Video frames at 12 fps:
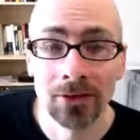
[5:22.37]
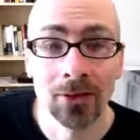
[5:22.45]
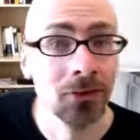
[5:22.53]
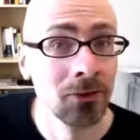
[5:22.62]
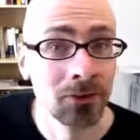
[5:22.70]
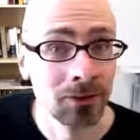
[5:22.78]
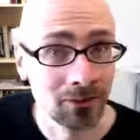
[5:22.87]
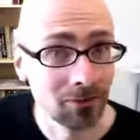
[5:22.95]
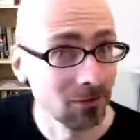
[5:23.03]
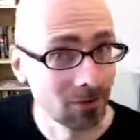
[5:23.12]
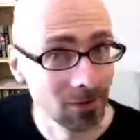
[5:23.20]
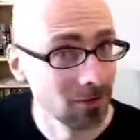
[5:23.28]
So
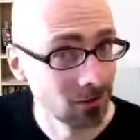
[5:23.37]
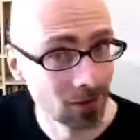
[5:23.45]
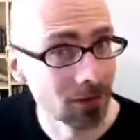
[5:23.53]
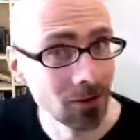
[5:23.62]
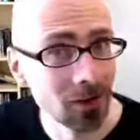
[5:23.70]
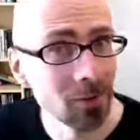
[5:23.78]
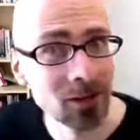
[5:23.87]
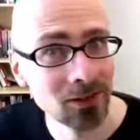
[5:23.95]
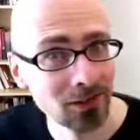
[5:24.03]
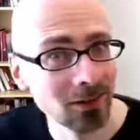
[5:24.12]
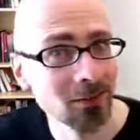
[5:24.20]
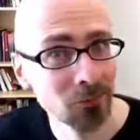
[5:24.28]
Saudi
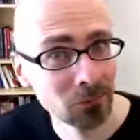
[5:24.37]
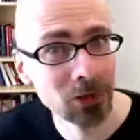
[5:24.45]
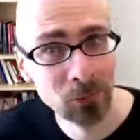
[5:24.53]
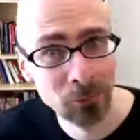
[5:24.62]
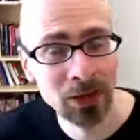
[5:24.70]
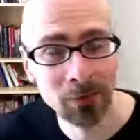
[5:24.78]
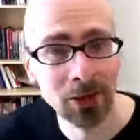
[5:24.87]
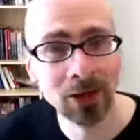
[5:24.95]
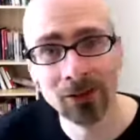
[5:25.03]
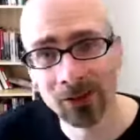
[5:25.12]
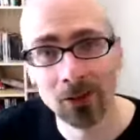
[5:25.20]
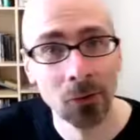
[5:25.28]
Arabia's real
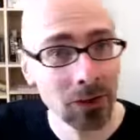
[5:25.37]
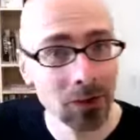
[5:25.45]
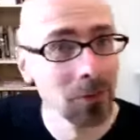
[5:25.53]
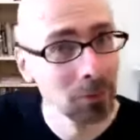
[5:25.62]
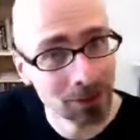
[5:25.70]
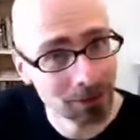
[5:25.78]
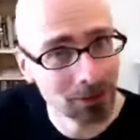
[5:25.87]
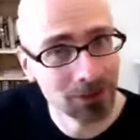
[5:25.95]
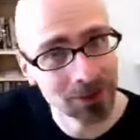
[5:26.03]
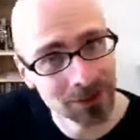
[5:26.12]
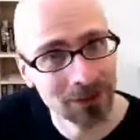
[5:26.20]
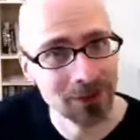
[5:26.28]
bread is going to be
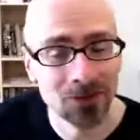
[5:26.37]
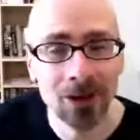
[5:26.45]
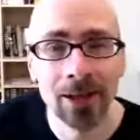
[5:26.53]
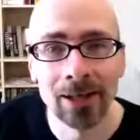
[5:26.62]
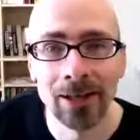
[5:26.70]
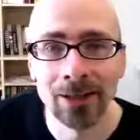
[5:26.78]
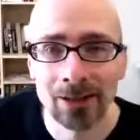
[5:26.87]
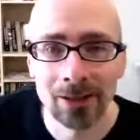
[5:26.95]
buttered in China,